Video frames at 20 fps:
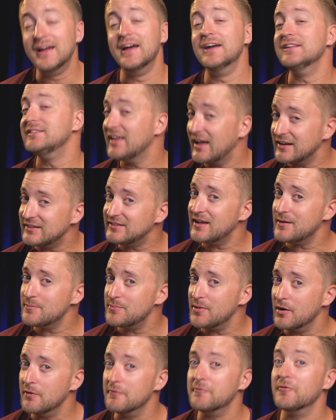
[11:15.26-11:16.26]
at that
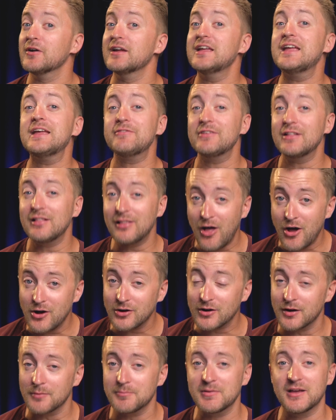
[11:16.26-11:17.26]
tempo for even
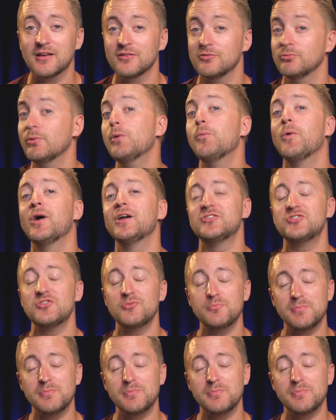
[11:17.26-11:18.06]
longer because we want to